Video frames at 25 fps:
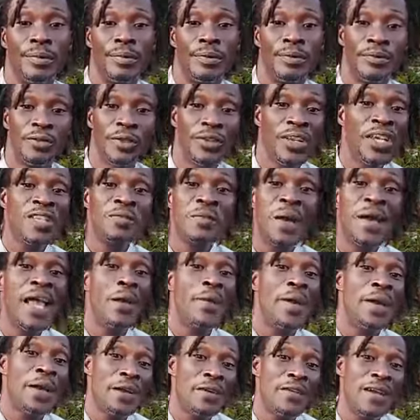So this
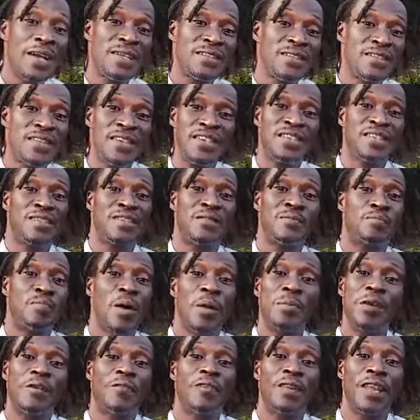man way creates this
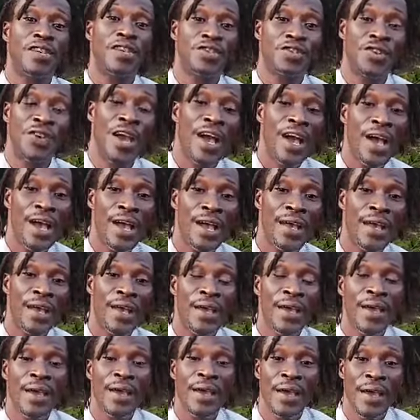public relation. Yeah?
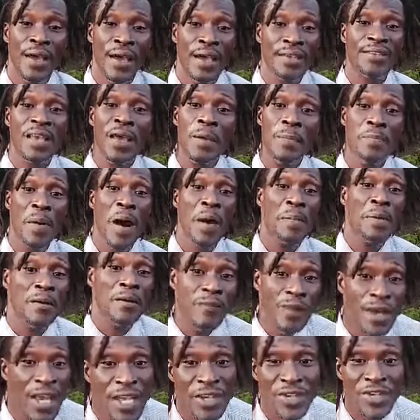It's a public
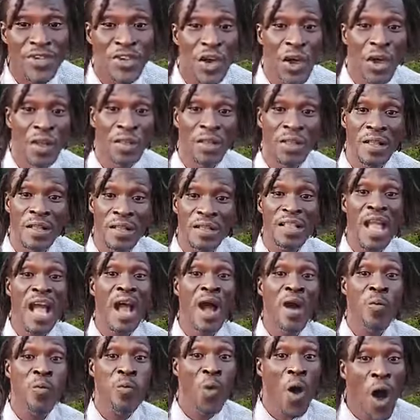relation.
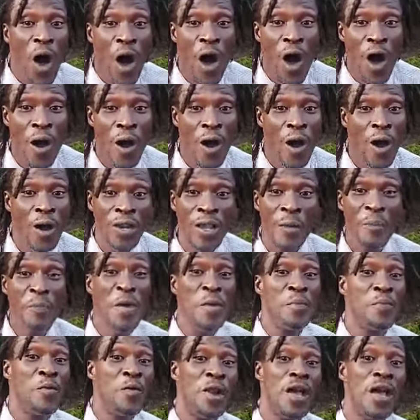Now war on the
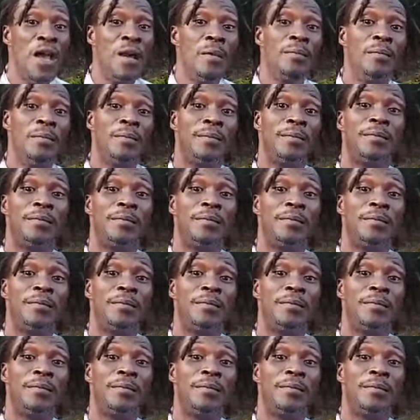people them.